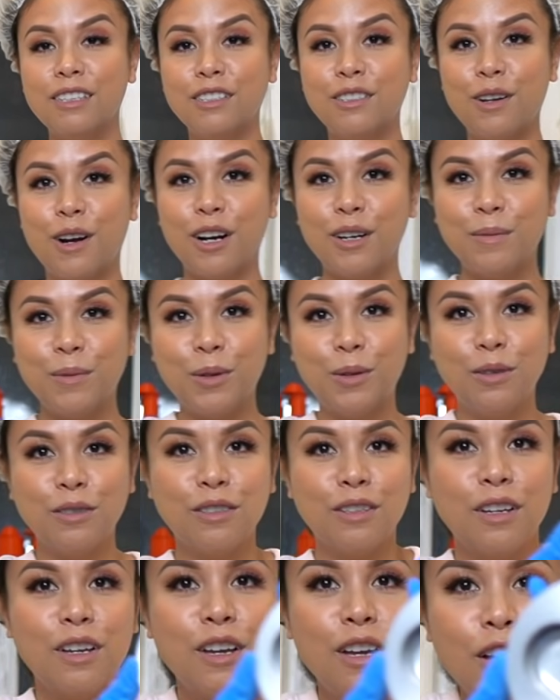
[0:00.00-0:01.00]
this heart mold
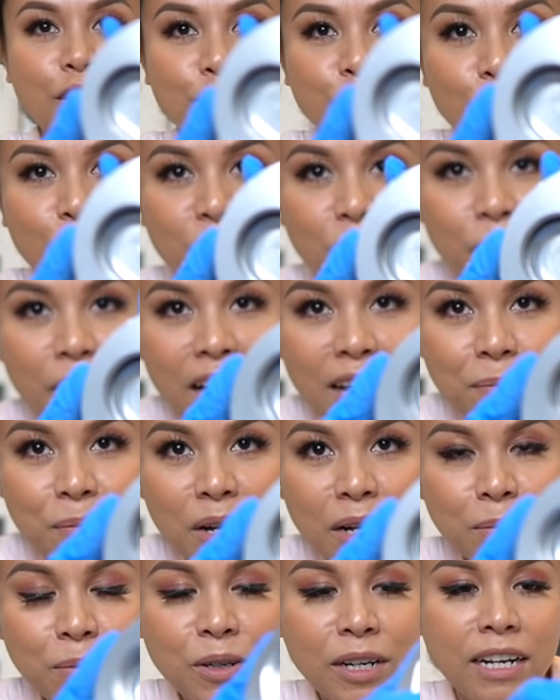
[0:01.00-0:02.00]
from the bath
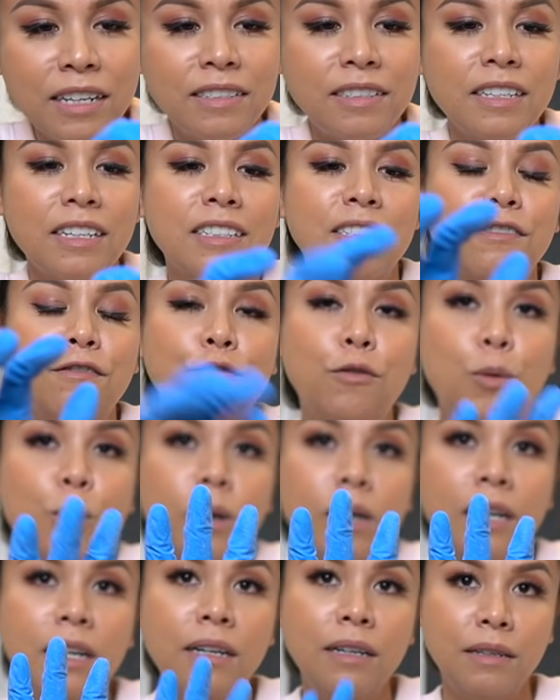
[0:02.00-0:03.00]
bomb press. It's
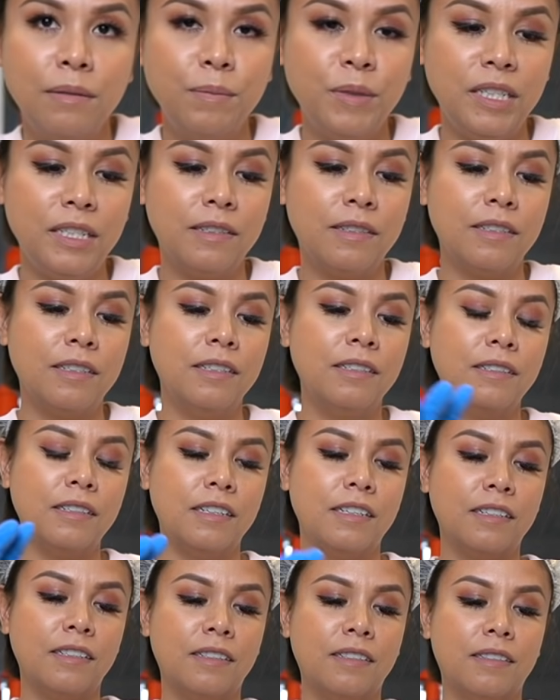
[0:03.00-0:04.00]
4 pieces.
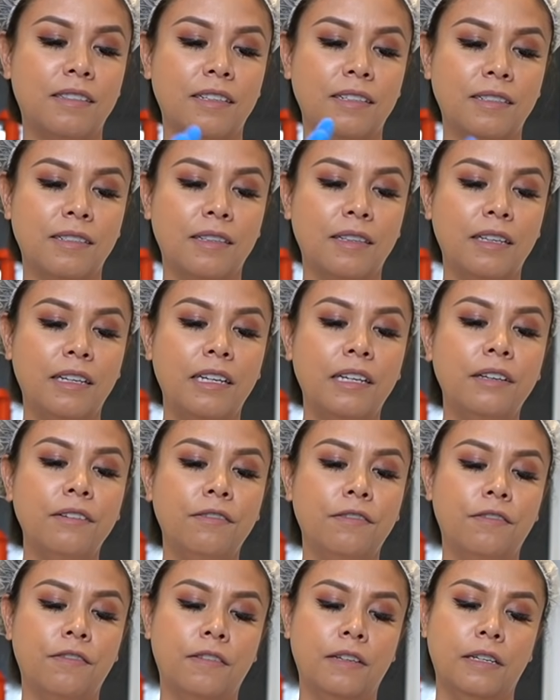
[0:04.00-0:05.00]
It's the
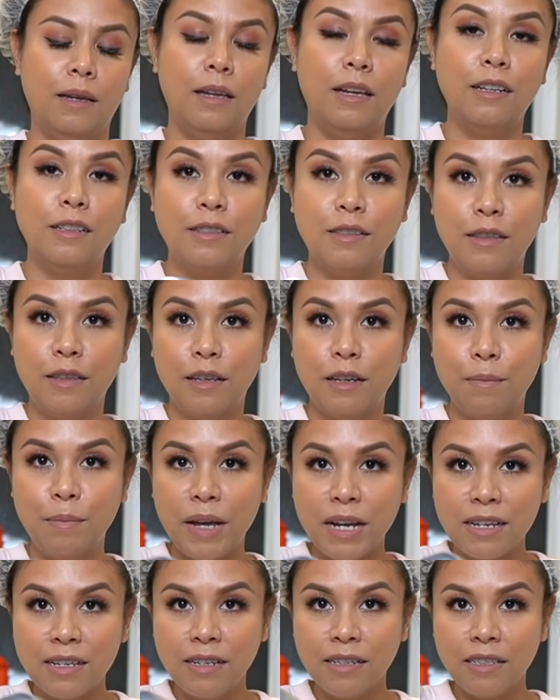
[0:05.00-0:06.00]
sleeve, it's the
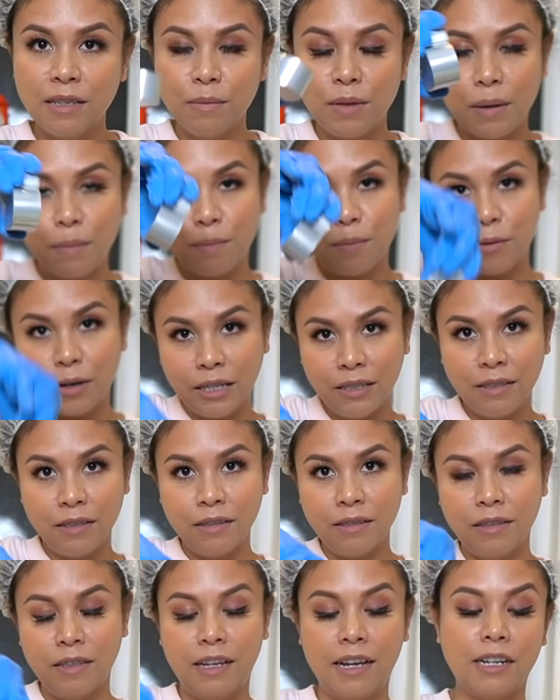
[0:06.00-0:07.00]
mechanism that
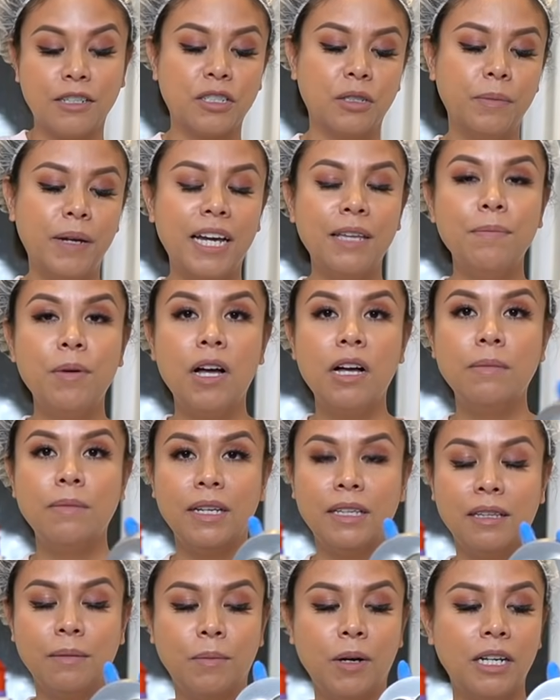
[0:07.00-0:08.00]
presses the actual bath bomb,
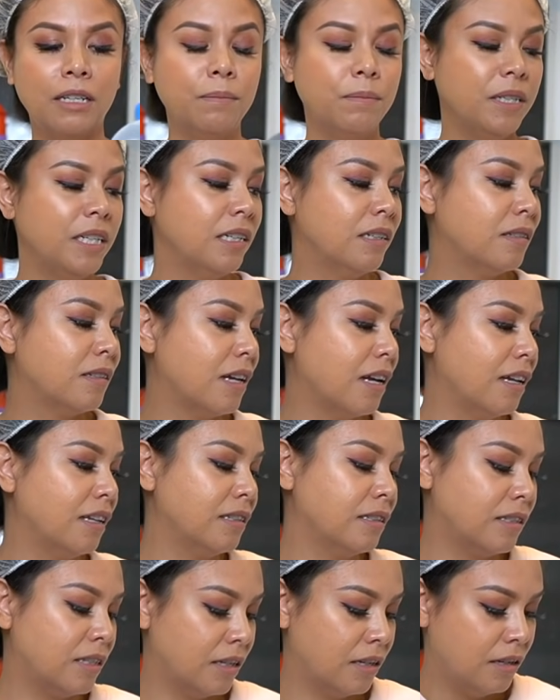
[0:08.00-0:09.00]
and the bottom piece,
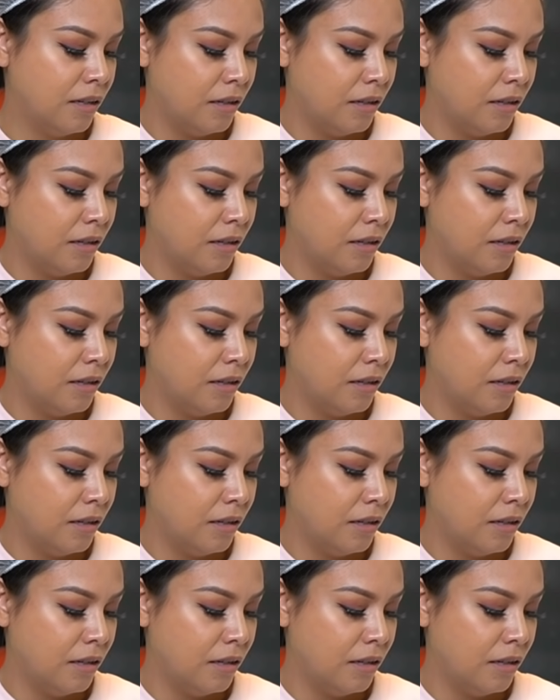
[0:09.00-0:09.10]
and